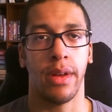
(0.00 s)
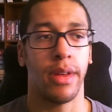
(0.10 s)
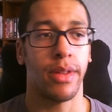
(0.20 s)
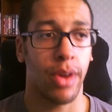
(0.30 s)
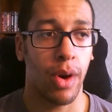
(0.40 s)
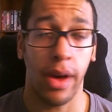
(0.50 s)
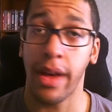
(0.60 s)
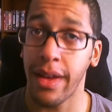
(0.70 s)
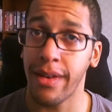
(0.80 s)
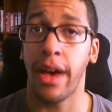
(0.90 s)
So
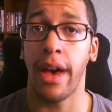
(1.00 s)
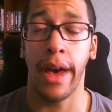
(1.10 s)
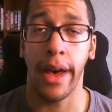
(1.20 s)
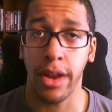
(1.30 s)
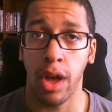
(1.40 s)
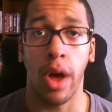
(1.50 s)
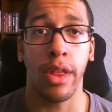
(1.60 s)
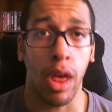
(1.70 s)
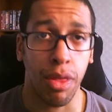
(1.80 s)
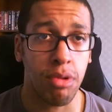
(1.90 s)
a
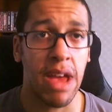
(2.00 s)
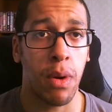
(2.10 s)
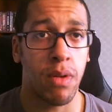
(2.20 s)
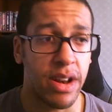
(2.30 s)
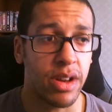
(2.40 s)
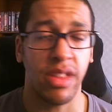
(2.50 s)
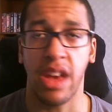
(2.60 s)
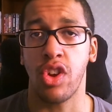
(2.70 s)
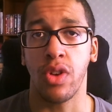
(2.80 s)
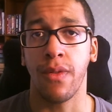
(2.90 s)
3-hour render
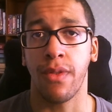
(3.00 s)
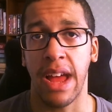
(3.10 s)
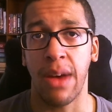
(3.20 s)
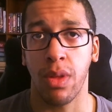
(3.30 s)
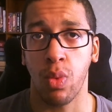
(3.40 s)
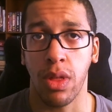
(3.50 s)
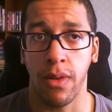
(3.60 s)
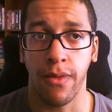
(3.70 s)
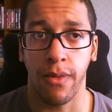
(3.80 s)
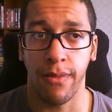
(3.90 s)
session for an hour's worth
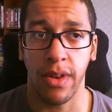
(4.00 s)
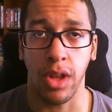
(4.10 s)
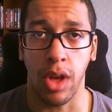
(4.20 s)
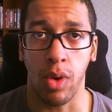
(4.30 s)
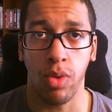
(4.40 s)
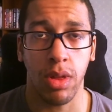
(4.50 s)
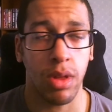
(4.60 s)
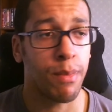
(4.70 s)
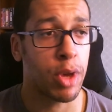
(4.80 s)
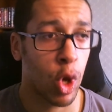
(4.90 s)
of videos
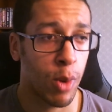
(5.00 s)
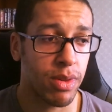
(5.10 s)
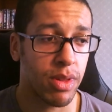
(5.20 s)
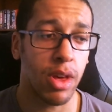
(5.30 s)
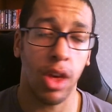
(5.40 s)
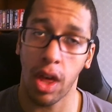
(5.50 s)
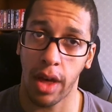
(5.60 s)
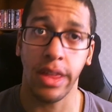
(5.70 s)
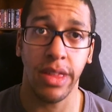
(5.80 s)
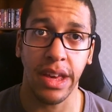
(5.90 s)
becomes
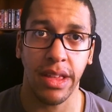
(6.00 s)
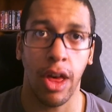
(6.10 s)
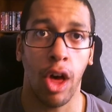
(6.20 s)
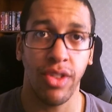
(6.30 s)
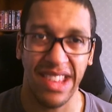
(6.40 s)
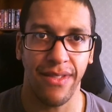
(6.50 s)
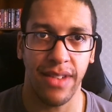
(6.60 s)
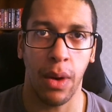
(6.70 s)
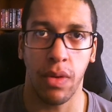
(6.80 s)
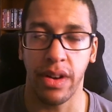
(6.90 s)
a 6 or 7
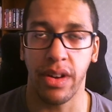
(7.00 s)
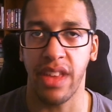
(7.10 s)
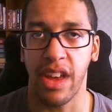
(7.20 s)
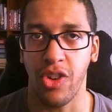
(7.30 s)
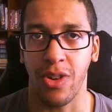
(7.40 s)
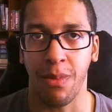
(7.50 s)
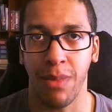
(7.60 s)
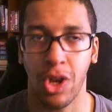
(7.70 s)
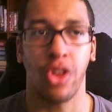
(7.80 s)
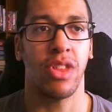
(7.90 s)
hour render session
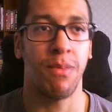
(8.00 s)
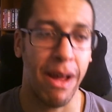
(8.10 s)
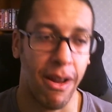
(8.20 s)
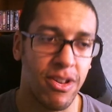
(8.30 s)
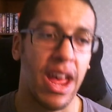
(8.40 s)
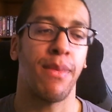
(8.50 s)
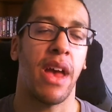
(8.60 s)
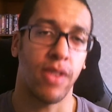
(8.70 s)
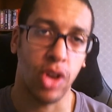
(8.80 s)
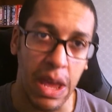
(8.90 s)
because of the amount of times I
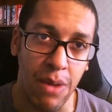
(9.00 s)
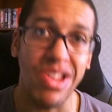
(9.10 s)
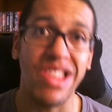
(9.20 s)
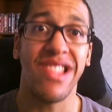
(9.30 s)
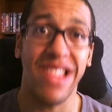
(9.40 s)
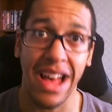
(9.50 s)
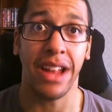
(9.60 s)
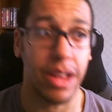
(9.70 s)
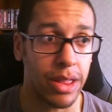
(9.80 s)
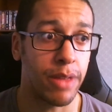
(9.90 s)
have to keep
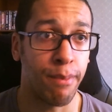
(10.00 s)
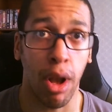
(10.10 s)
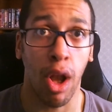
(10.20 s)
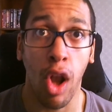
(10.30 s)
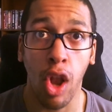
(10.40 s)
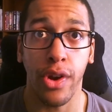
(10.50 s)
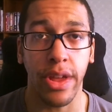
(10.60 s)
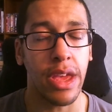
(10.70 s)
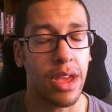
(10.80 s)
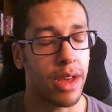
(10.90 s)
restarting this
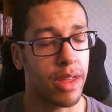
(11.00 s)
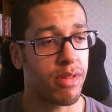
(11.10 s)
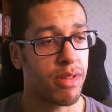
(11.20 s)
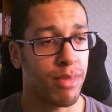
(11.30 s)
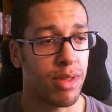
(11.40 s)
bloody the